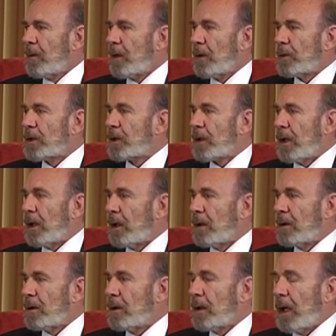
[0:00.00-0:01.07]
They were scared.
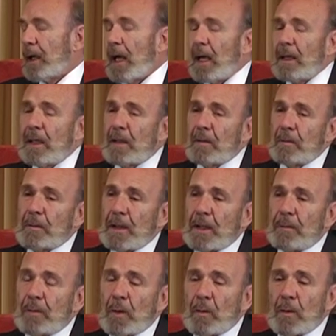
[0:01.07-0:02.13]
And I didn't
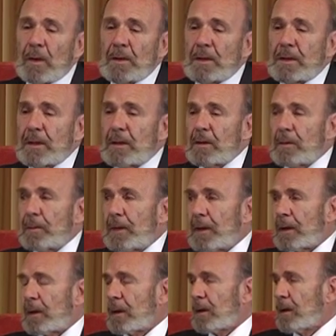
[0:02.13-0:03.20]
blame them one single bit.